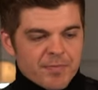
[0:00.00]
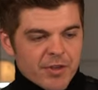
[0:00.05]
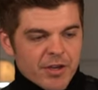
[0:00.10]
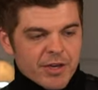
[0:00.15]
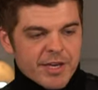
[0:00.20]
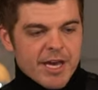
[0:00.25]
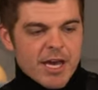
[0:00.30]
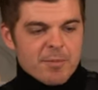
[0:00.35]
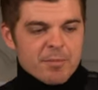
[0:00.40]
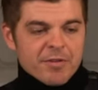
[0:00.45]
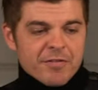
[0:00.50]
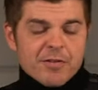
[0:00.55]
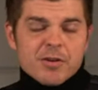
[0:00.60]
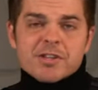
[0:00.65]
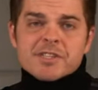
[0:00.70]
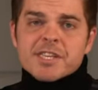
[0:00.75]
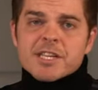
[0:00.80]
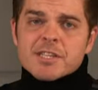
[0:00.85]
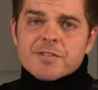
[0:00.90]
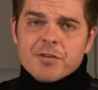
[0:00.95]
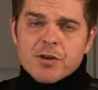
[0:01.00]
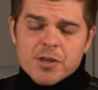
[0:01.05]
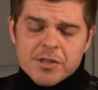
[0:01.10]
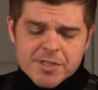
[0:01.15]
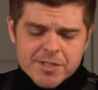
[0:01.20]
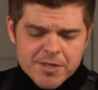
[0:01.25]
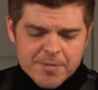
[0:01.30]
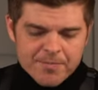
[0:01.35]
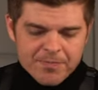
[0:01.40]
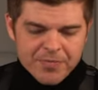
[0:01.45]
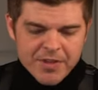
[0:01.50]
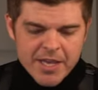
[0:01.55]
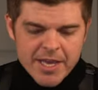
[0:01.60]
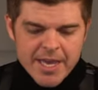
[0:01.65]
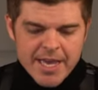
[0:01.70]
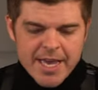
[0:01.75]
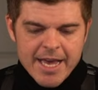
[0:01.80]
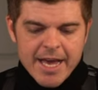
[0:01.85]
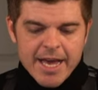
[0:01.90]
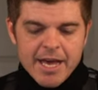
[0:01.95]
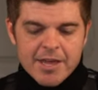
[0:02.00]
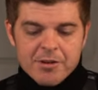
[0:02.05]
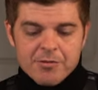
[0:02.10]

Okay, but first things first, uh,